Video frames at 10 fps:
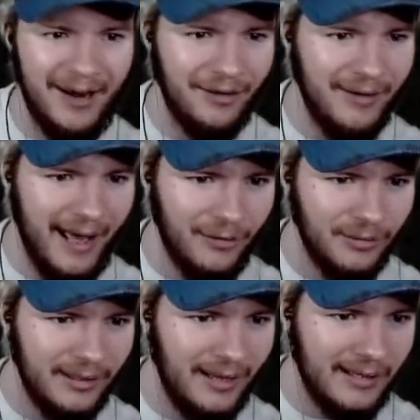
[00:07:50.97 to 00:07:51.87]
don't I don't
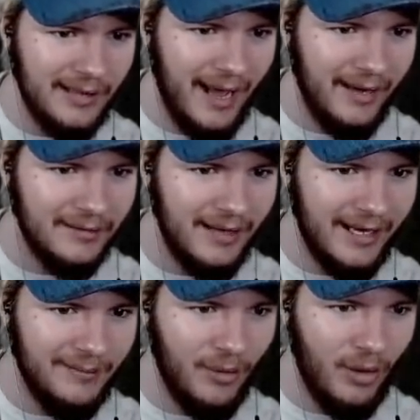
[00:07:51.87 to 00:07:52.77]
really like that
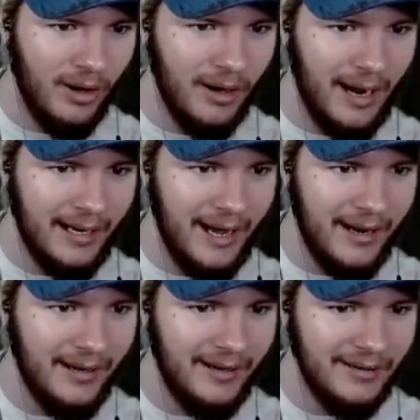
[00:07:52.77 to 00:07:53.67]
anymore. I
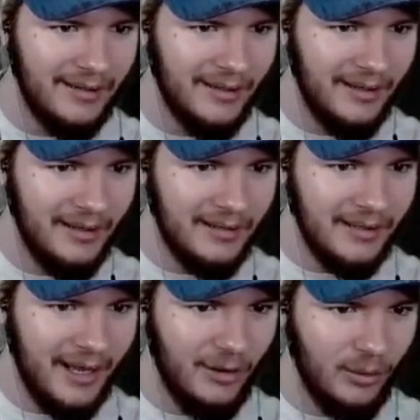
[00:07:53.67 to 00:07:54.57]
kinda
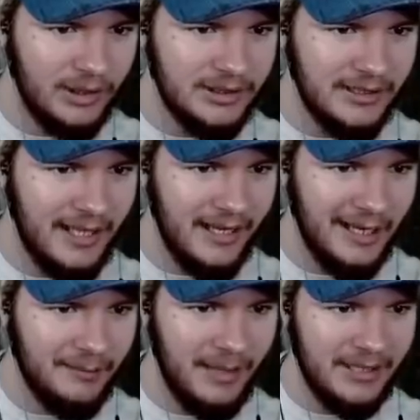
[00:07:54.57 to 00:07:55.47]
kinda wish that they
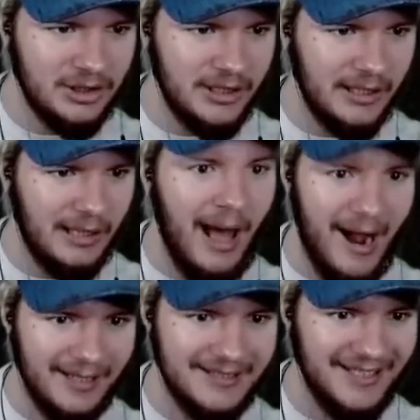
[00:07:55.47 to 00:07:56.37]
kept that shit
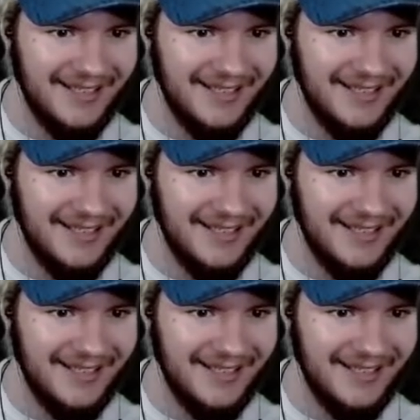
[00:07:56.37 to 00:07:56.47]
locked.